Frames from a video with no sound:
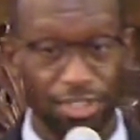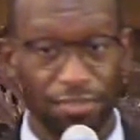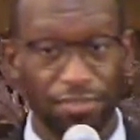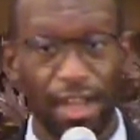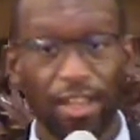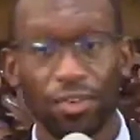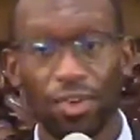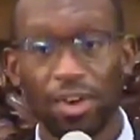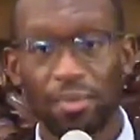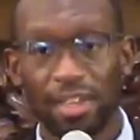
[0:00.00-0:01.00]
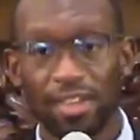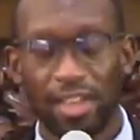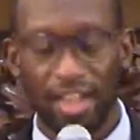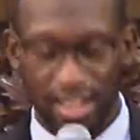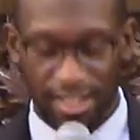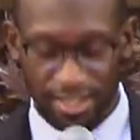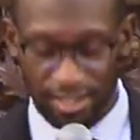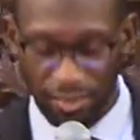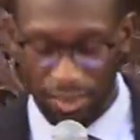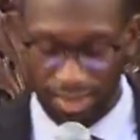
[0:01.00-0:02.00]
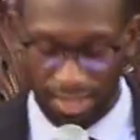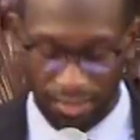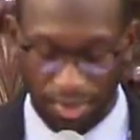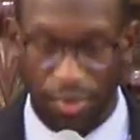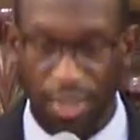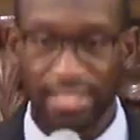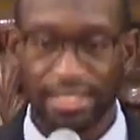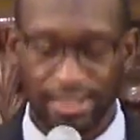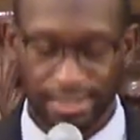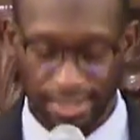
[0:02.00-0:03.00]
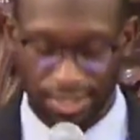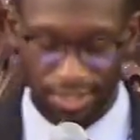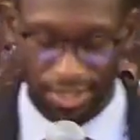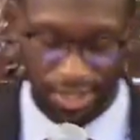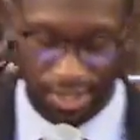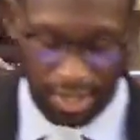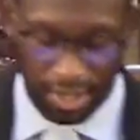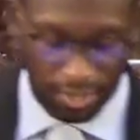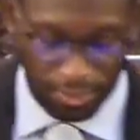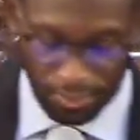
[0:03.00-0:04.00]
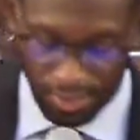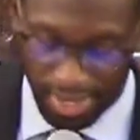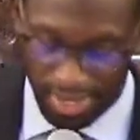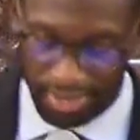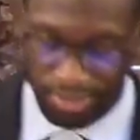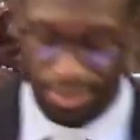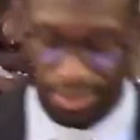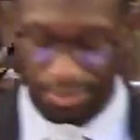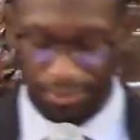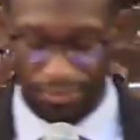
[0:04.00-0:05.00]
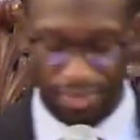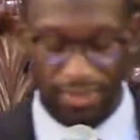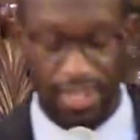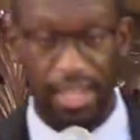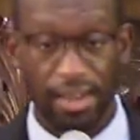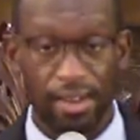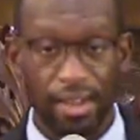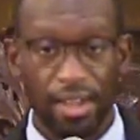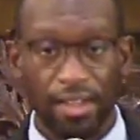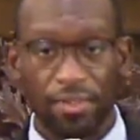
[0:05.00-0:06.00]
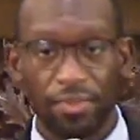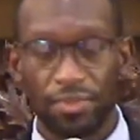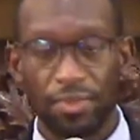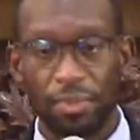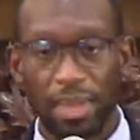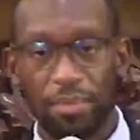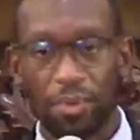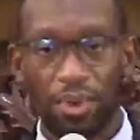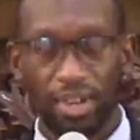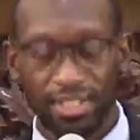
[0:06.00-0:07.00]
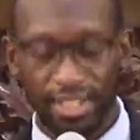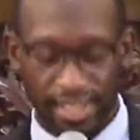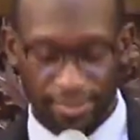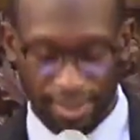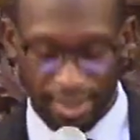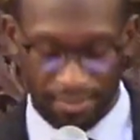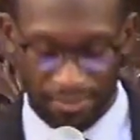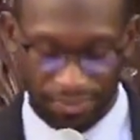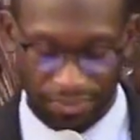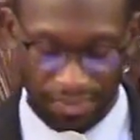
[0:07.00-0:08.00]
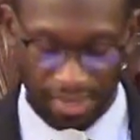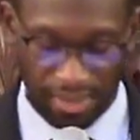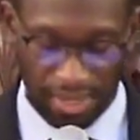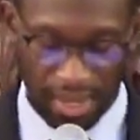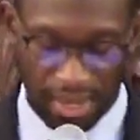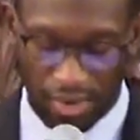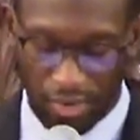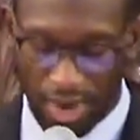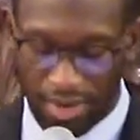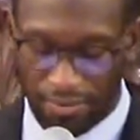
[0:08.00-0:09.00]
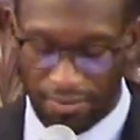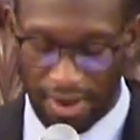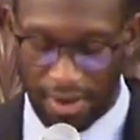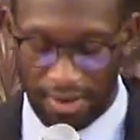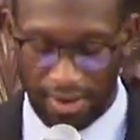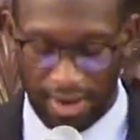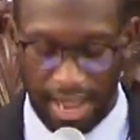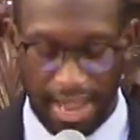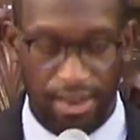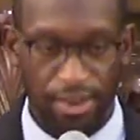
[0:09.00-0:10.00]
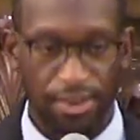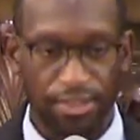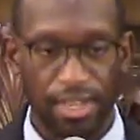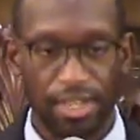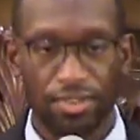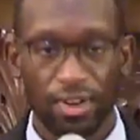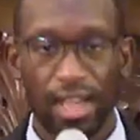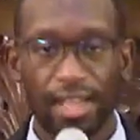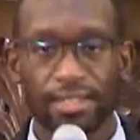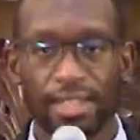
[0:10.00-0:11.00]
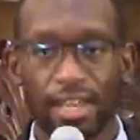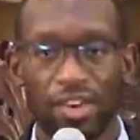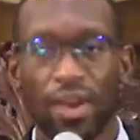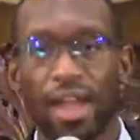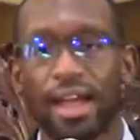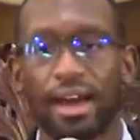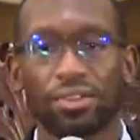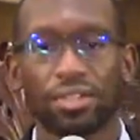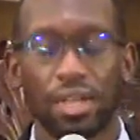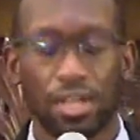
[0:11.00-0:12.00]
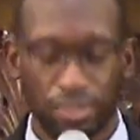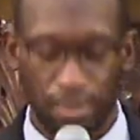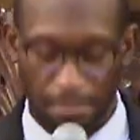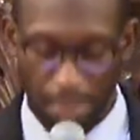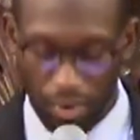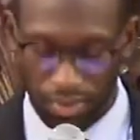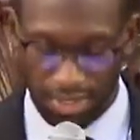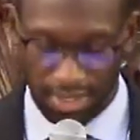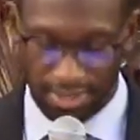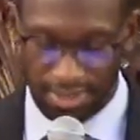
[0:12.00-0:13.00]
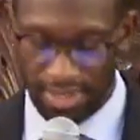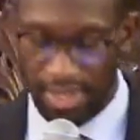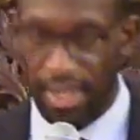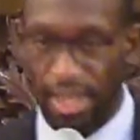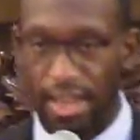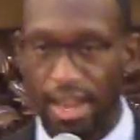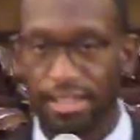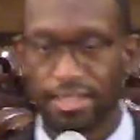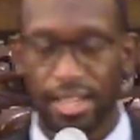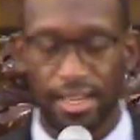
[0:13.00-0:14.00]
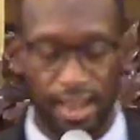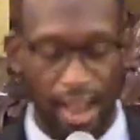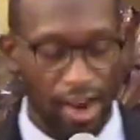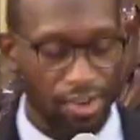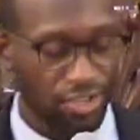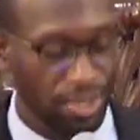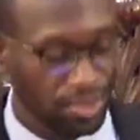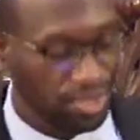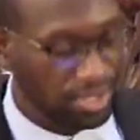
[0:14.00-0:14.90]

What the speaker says: to follow up. He regrets the decision to free Israel. And then the people wanted to give up. Great fear and anger, the Israelites, they cry out to Moses. And they said that our Egyptian